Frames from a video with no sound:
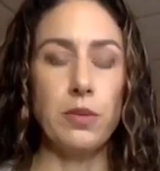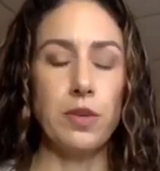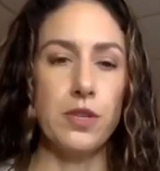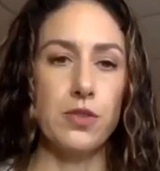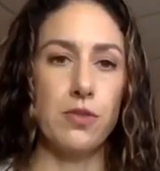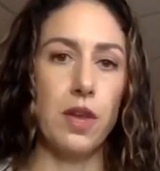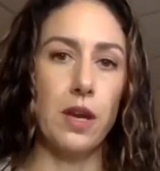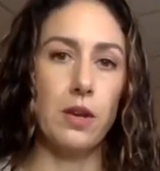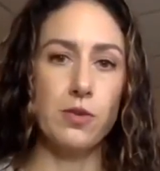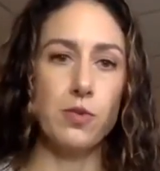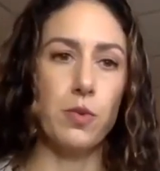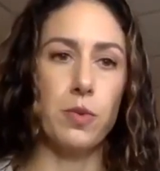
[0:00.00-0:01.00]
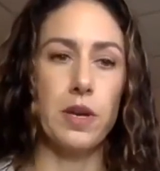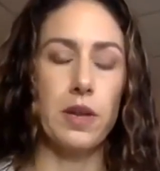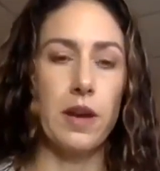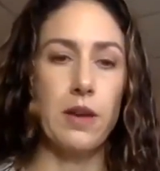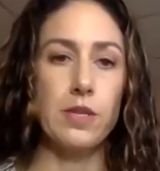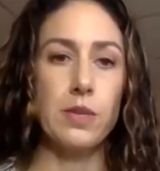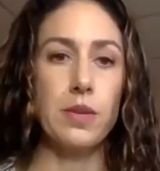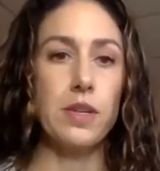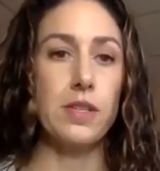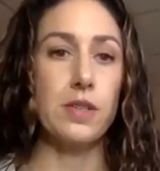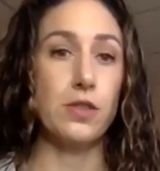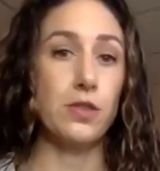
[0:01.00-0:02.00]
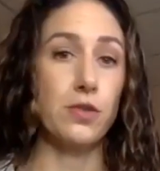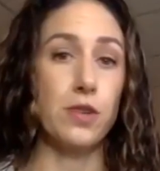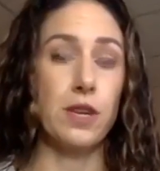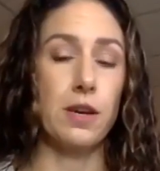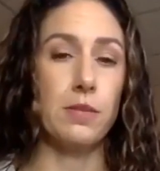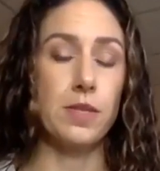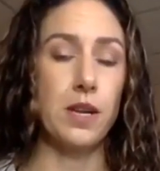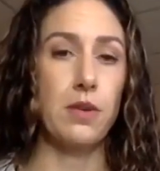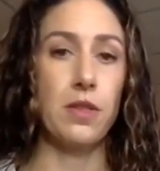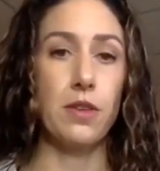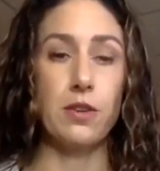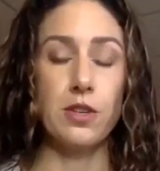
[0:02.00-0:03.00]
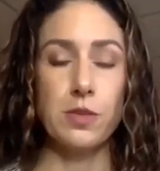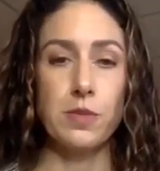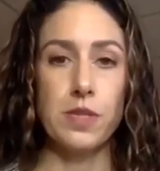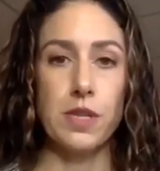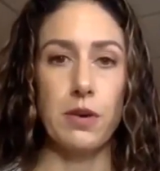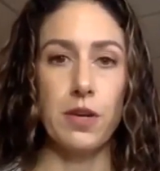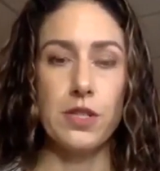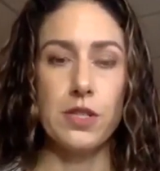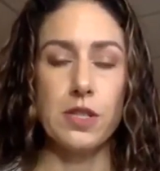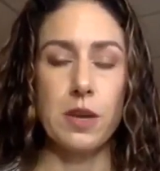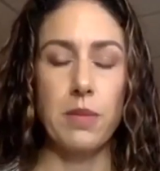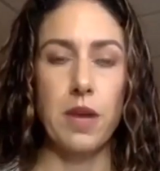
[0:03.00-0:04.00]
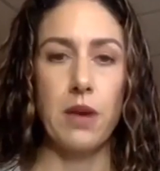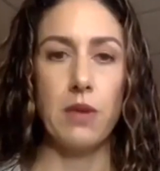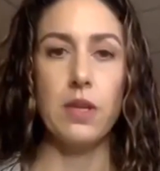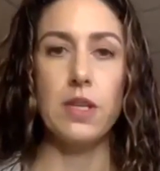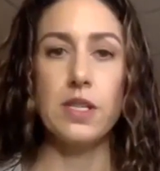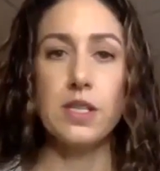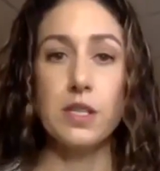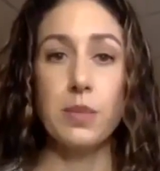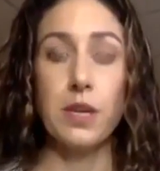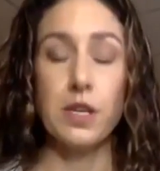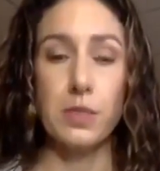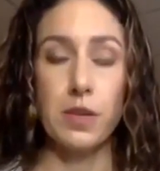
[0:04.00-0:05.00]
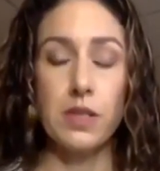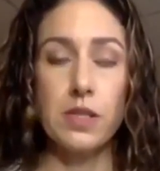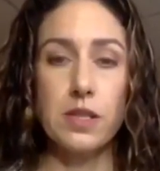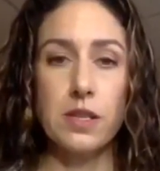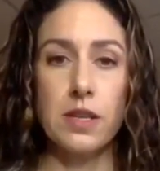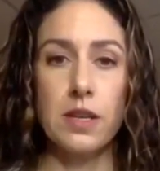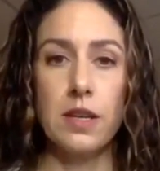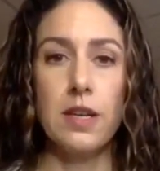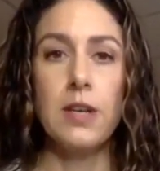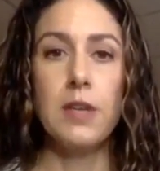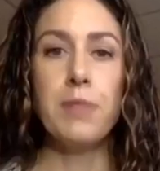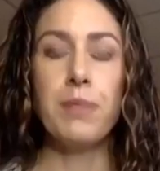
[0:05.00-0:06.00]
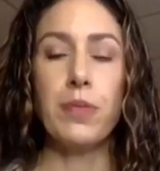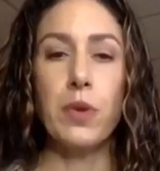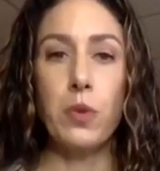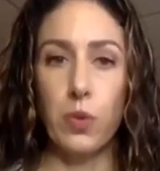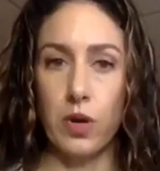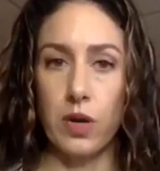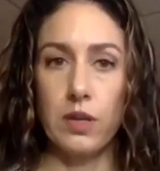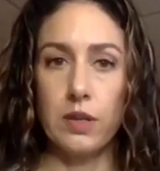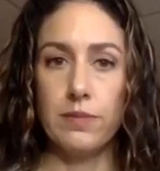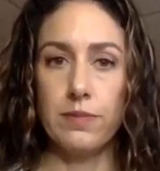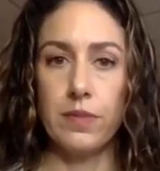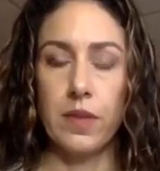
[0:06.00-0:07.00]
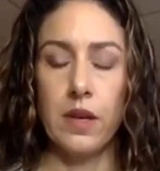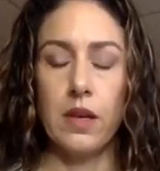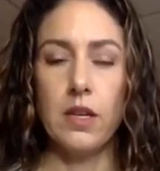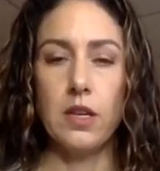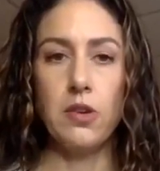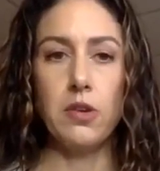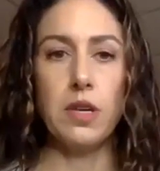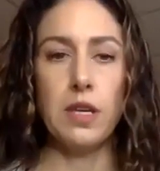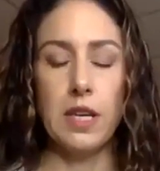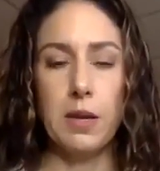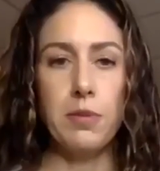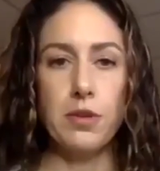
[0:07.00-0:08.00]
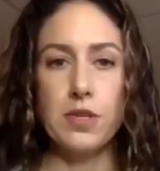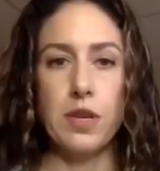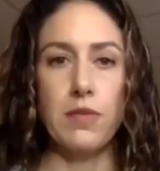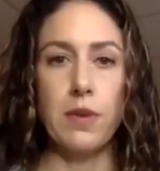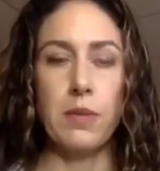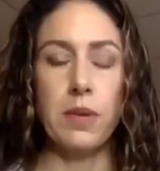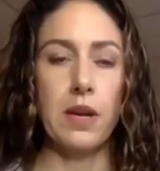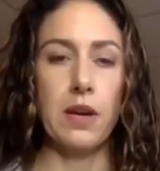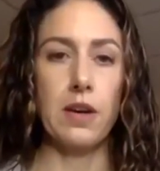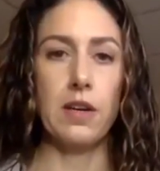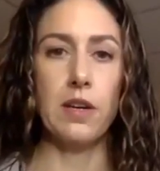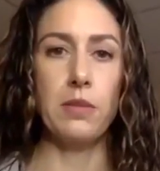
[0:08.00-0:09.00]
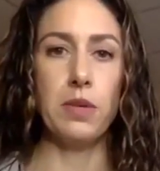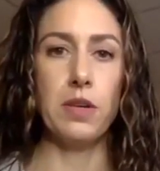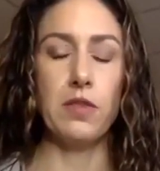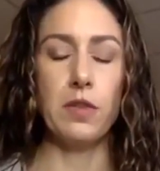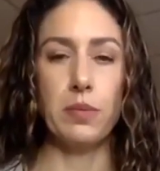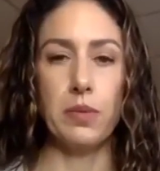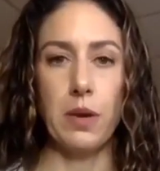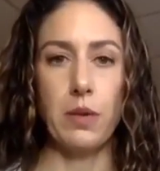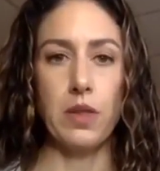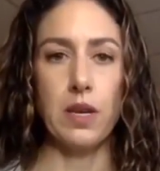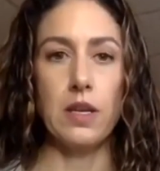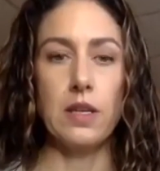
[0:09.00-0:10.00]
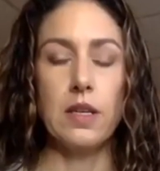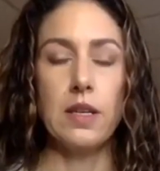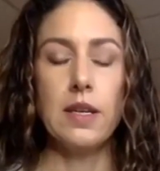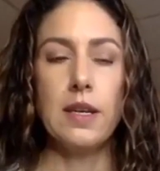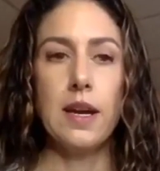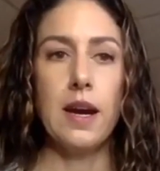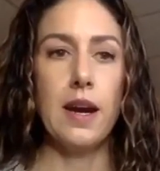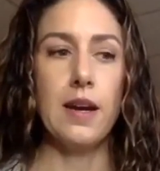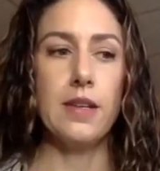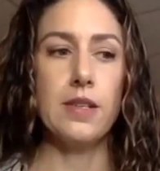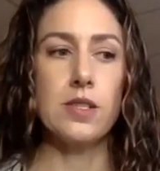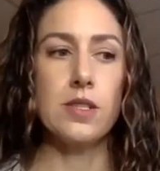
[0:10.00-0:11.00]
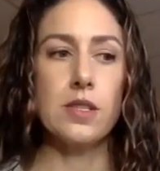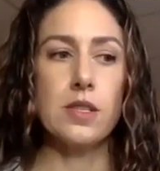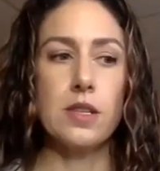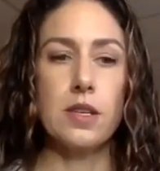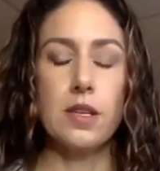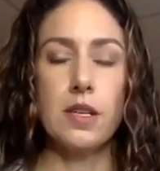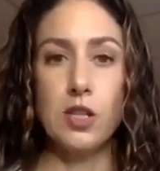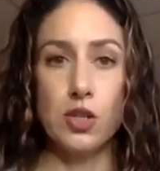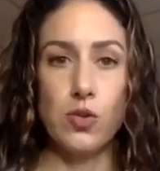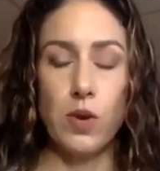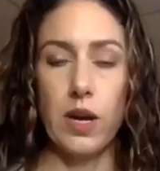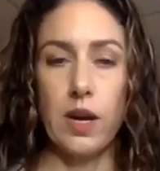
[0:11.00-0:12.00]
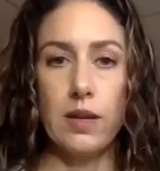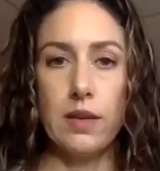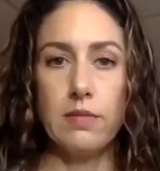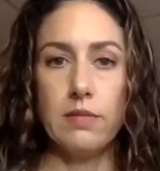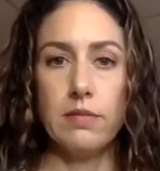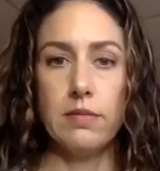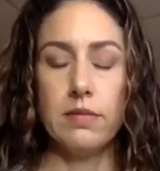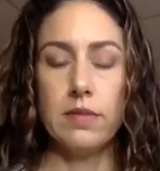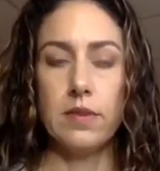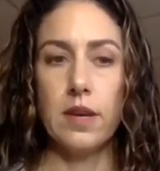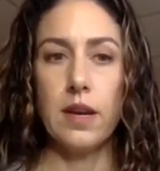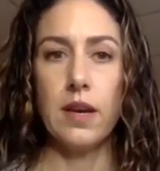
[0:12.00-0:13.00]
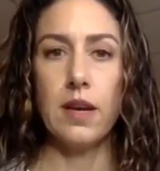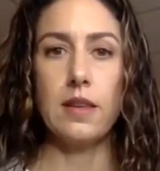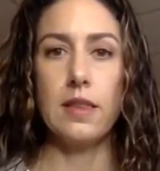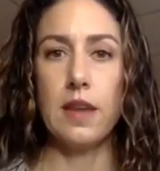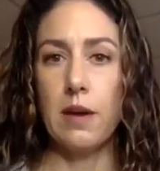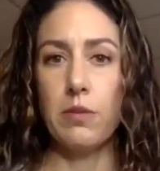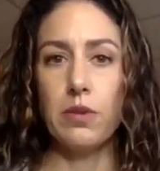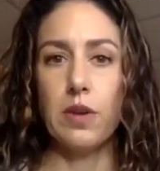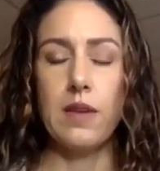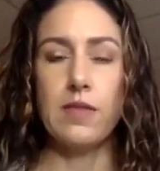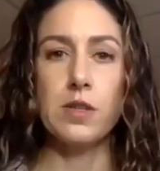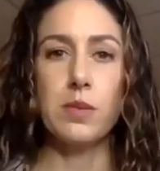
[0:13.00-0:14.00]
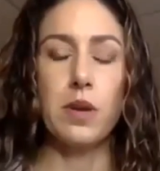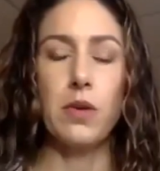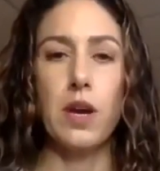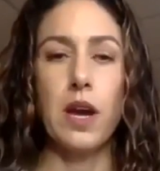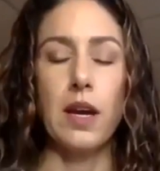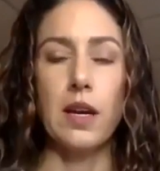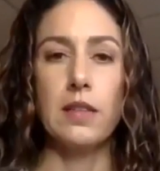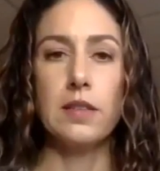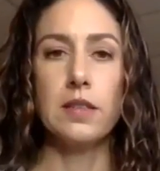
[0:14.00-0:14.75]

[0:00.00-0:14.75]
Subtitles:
place your Legos will be allowed to be until the tree comes down and the Christmas decorations come down is the basement. Or you can keep your stuff up here and be able to play with it and enjoy it. And that will have to be okay.